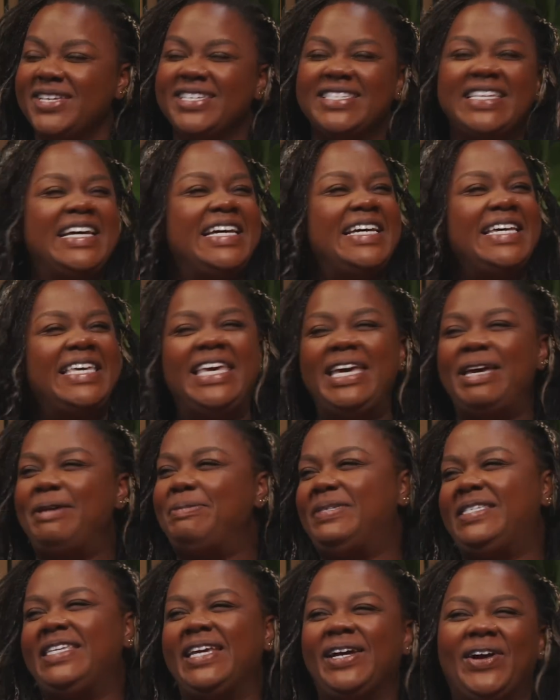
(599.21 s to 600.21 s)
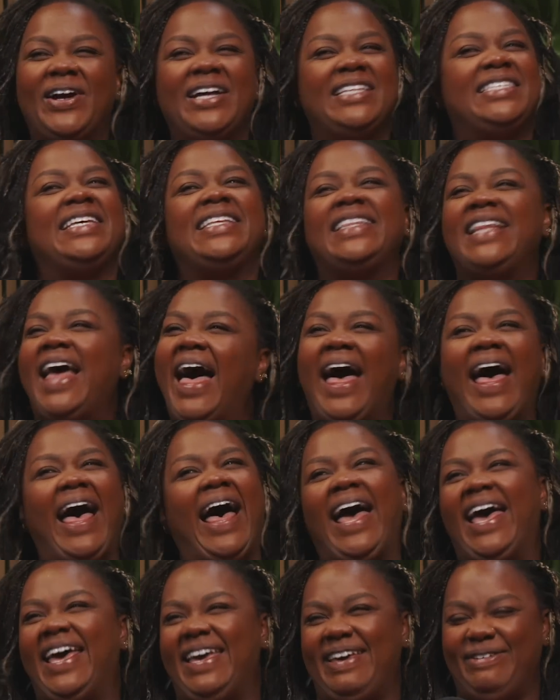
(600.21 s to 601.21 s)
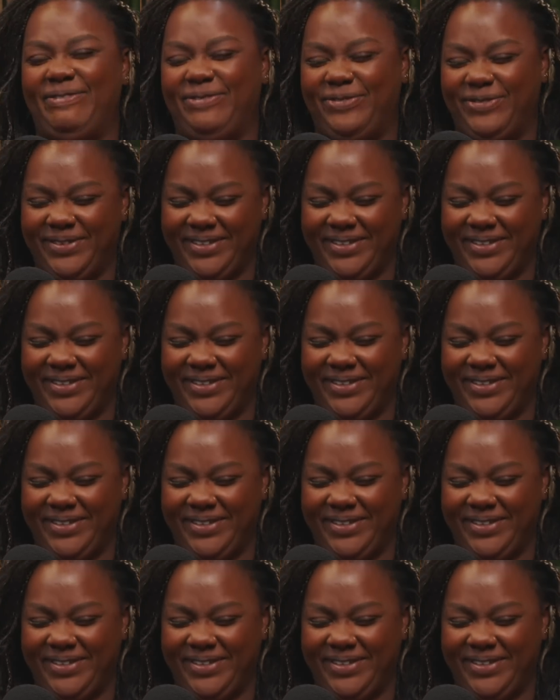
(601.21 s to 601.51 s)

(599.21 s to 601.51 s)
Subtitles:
is keep cigarettes alive.